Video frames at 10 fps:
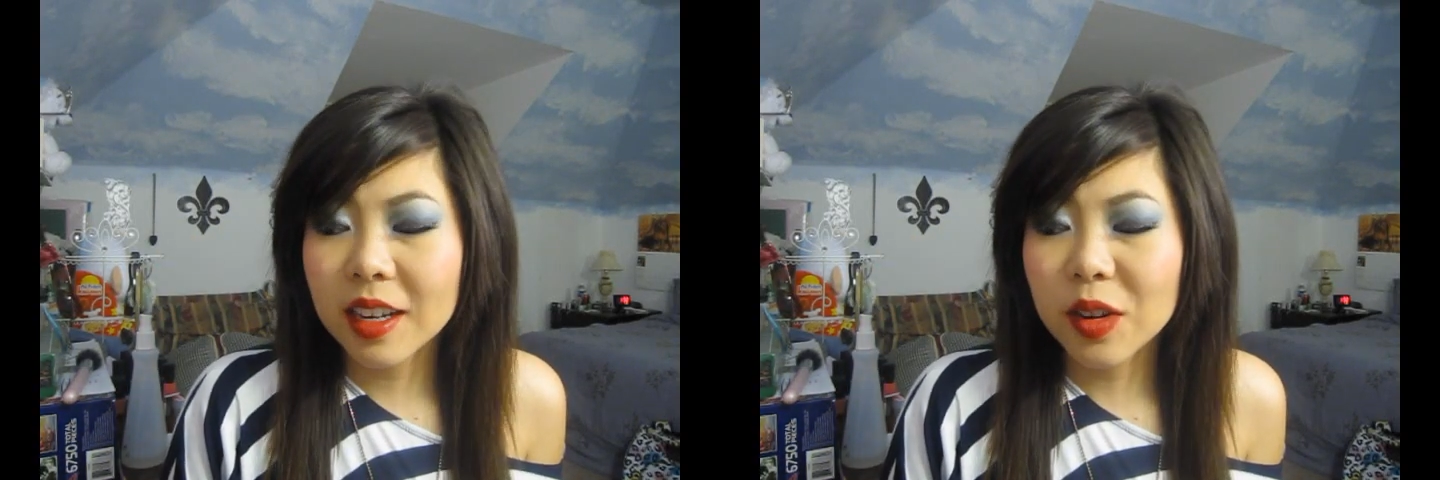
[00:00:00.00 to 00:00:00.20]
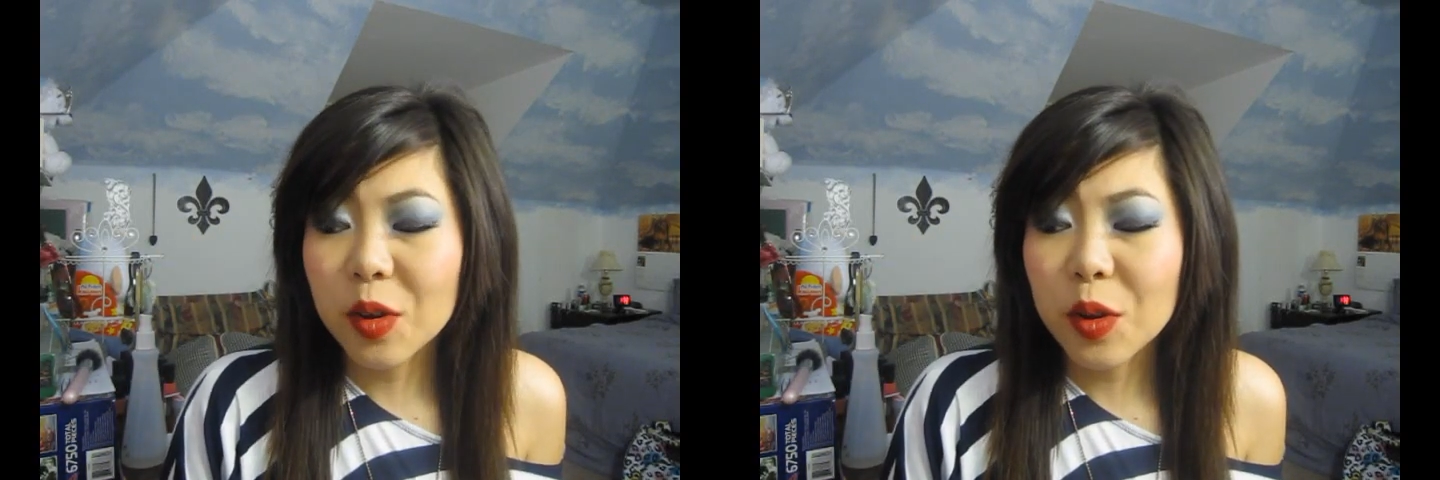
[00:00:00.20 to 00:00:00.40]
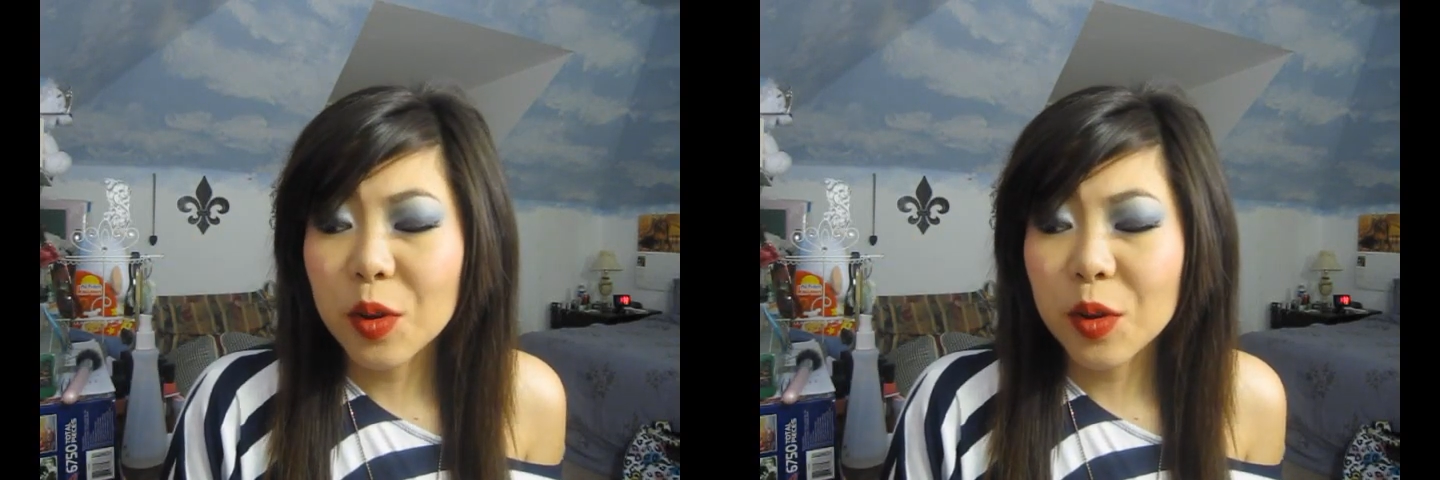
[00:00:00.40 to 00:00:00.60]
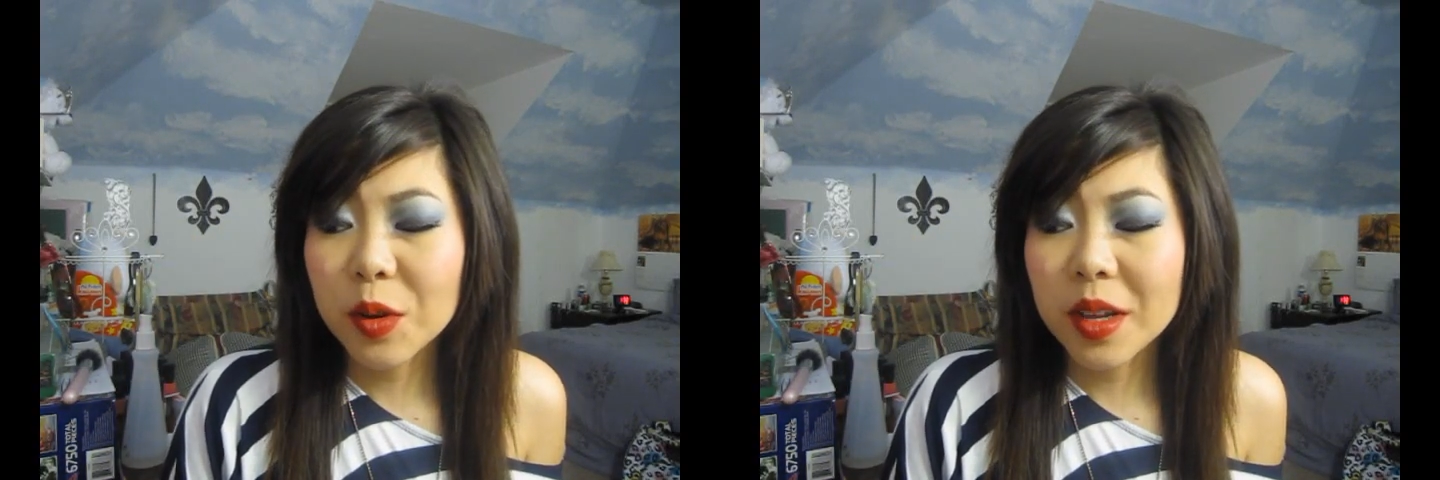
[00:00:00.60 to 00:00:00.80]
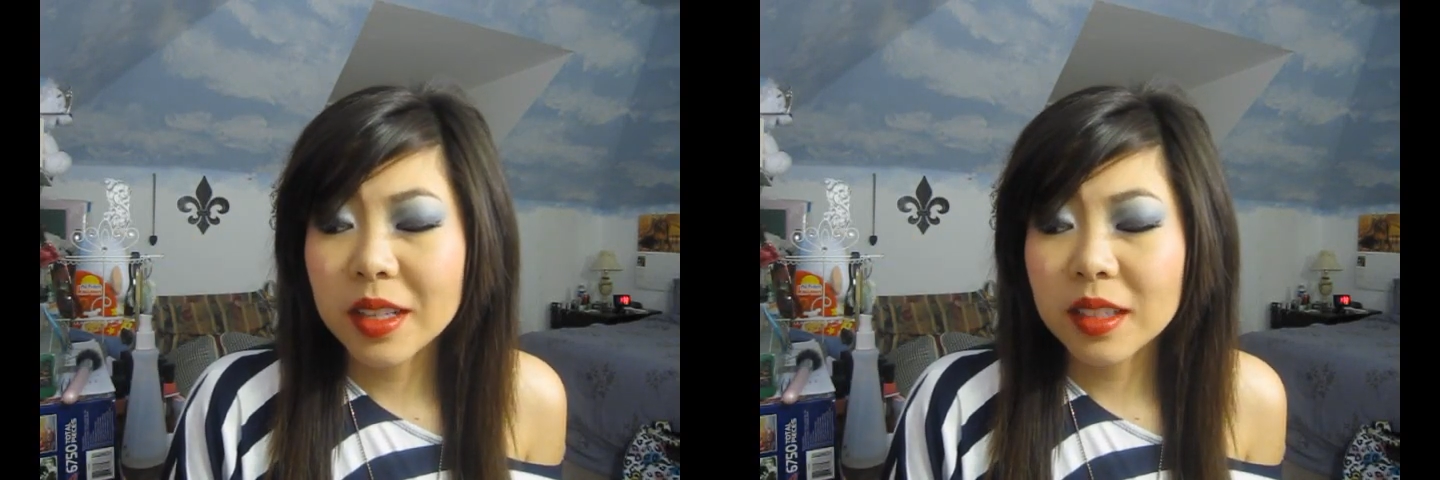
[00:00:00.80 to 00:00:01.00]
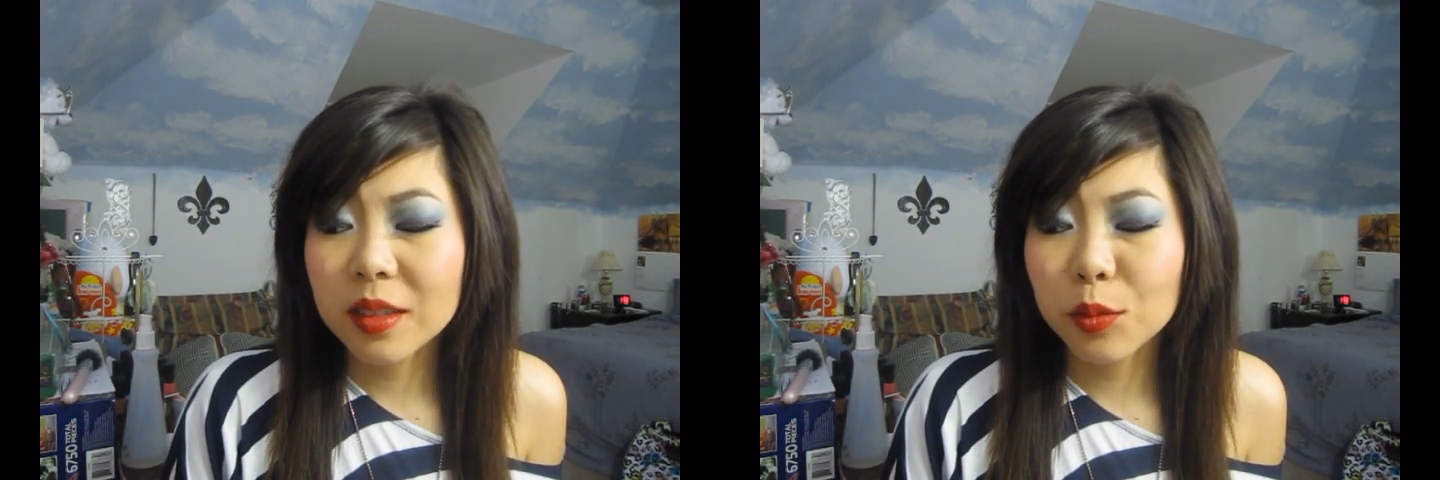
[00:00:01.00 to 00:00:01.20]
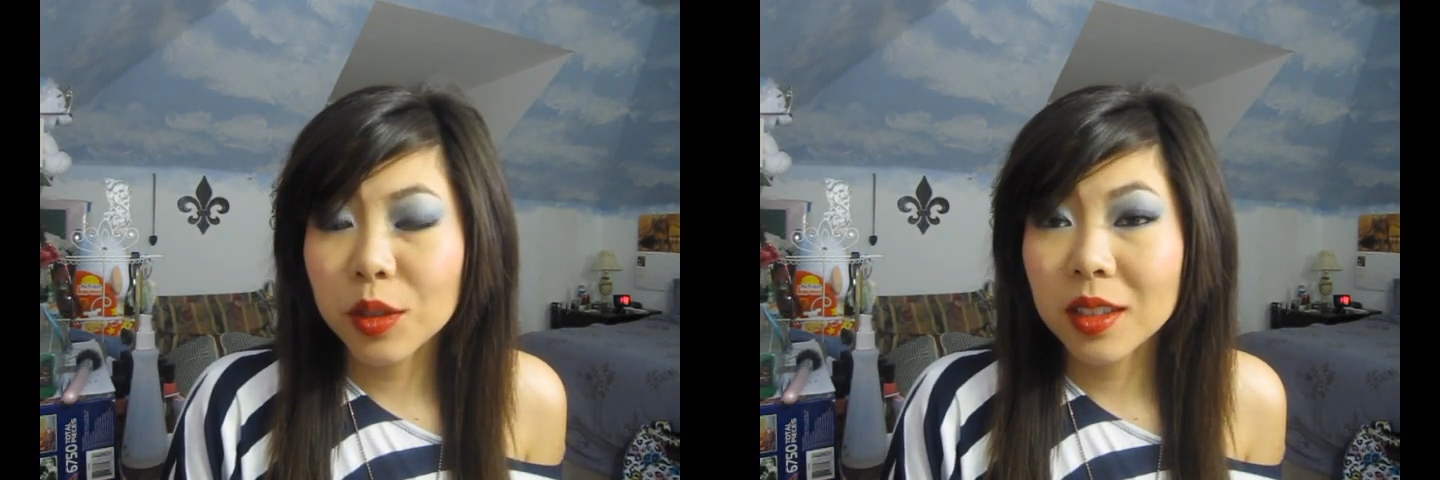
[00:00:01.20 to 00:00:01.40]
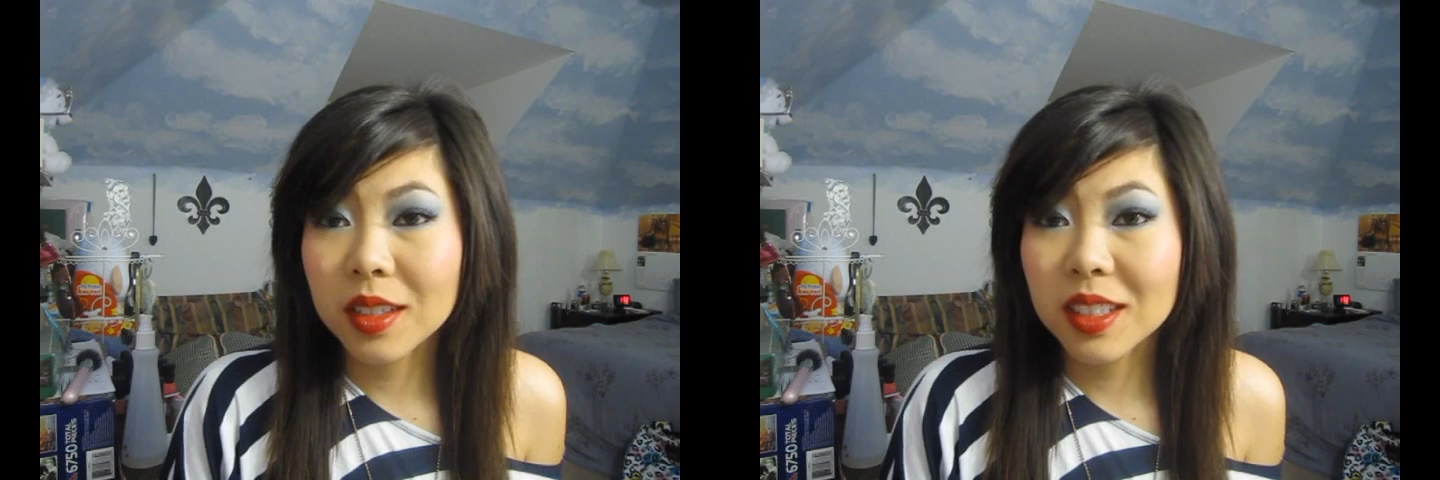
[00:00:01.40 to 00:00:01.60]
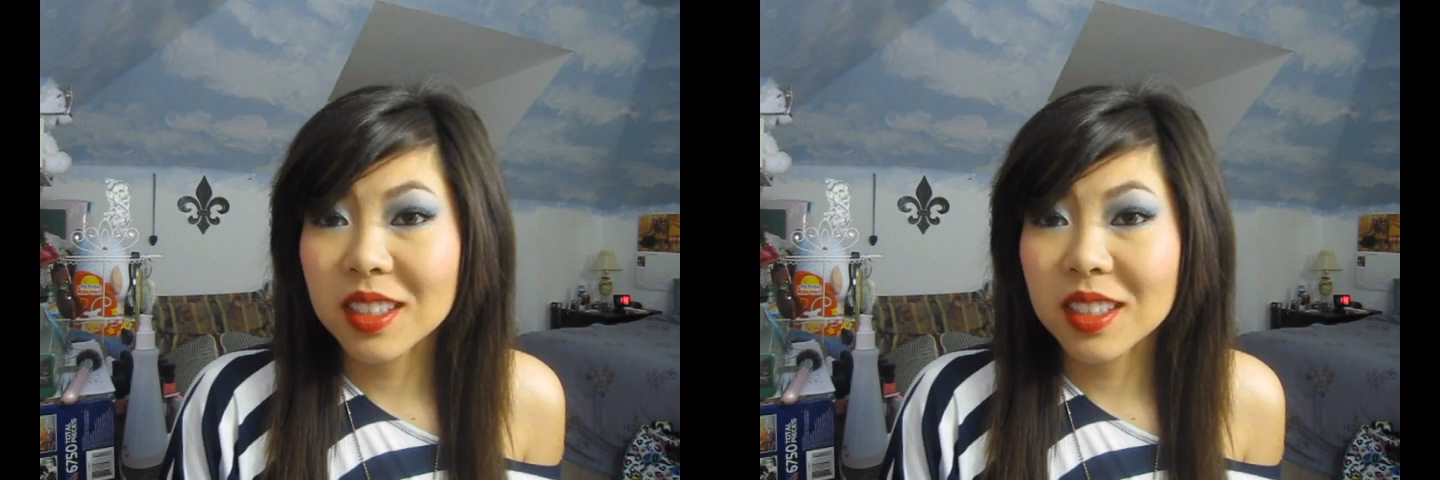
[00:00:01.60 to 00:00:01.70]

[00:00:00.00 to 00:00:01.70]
I know it really